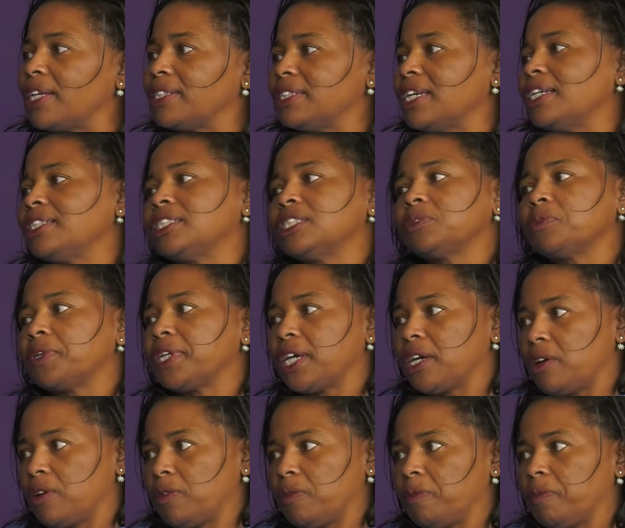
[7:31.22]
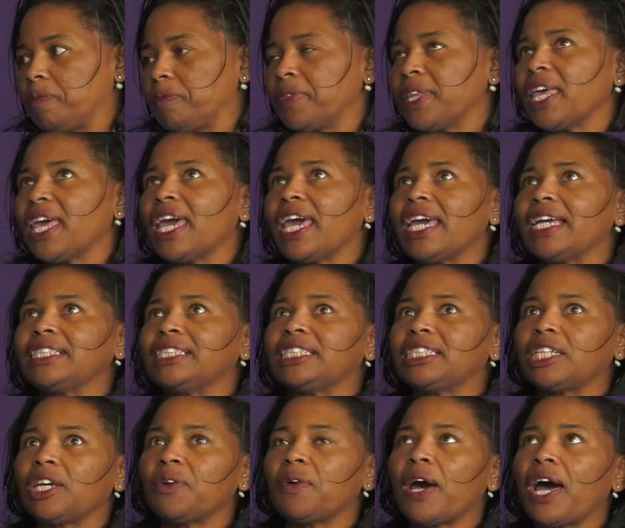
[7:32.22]
I just want to help. And
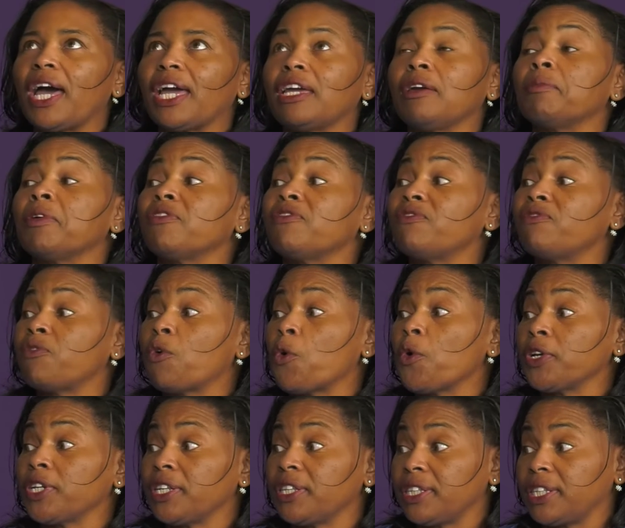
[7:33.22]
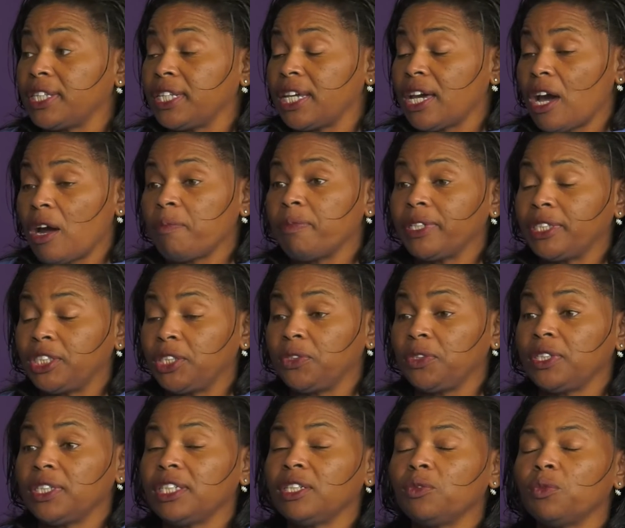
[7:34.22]
so I am afforded the
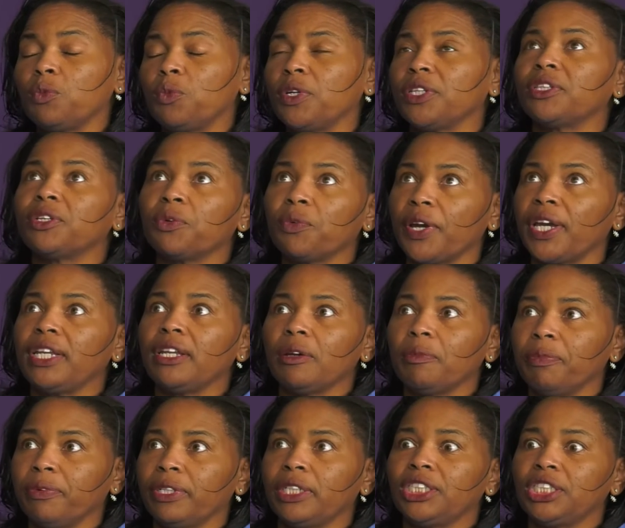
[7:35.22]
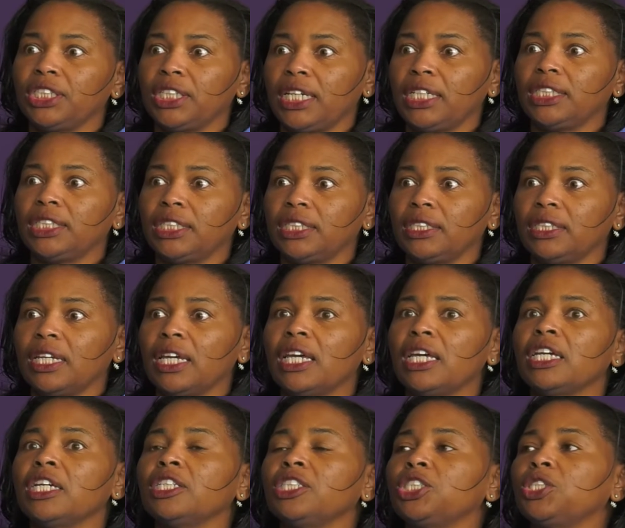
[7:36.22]
opportunity with great appreciation
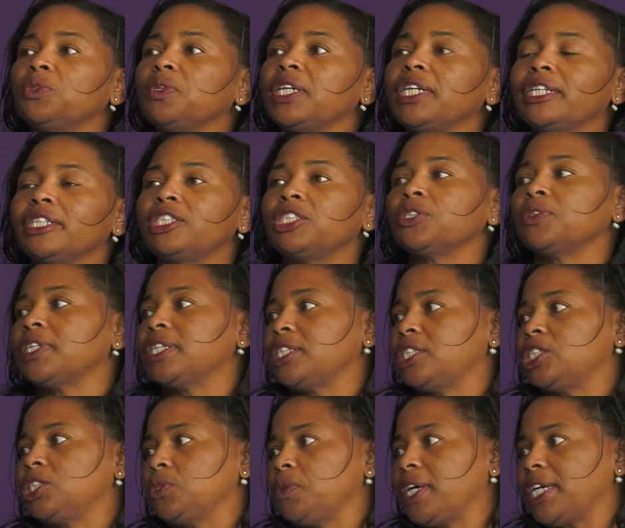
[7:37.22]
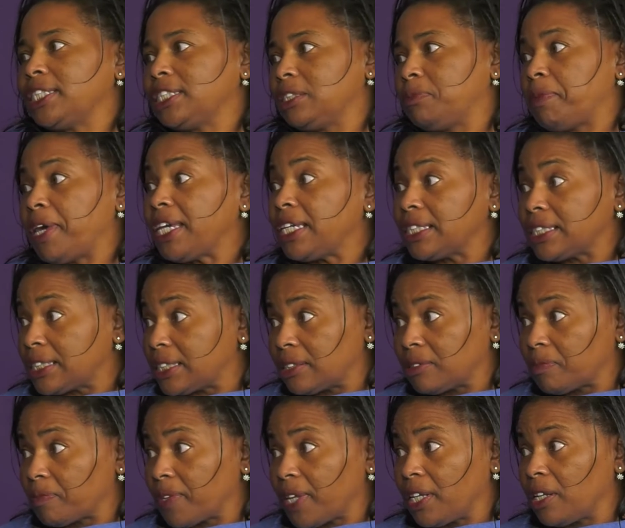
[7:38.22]
to enter into a space
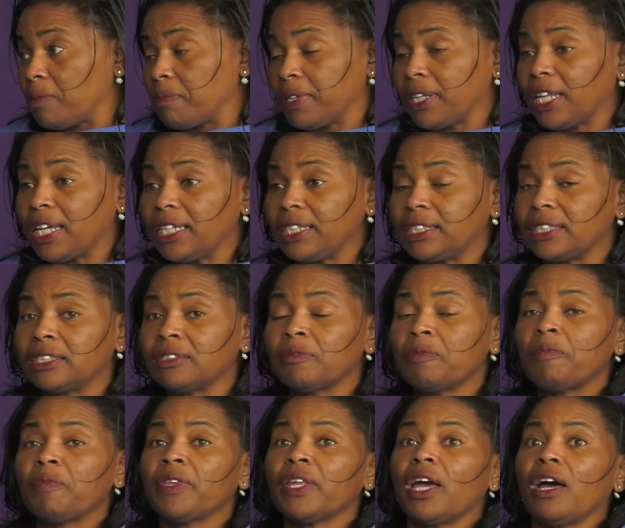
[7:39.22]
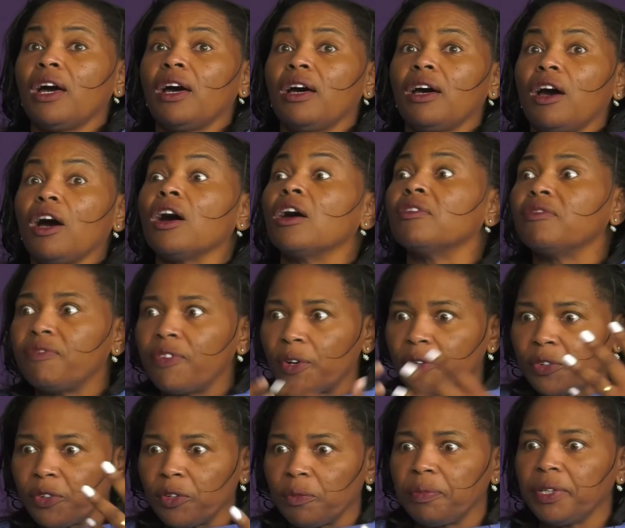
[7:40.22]
and a place of
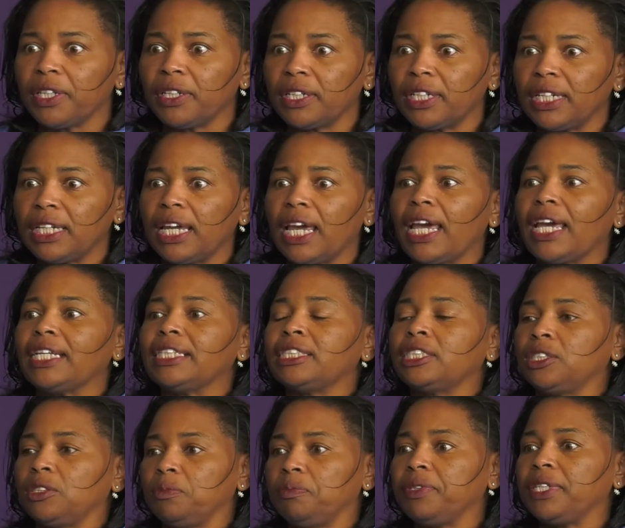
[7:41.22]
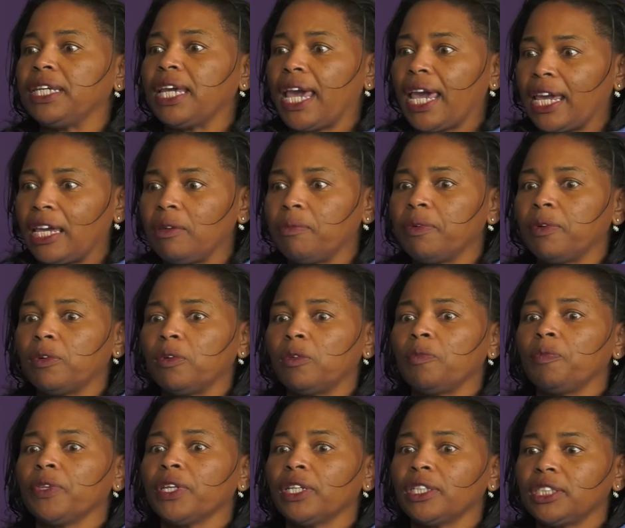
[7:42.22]
vulnerability, and to be able
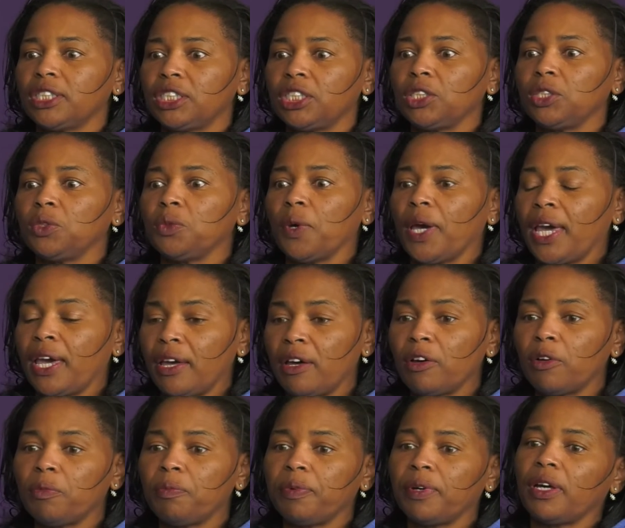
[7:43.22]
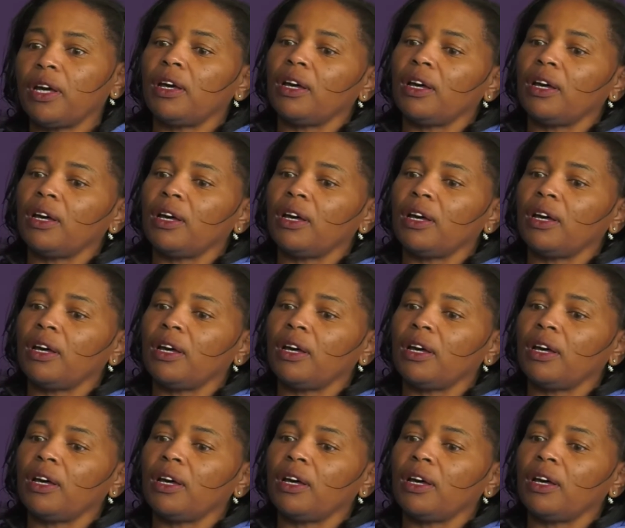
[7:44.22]
to help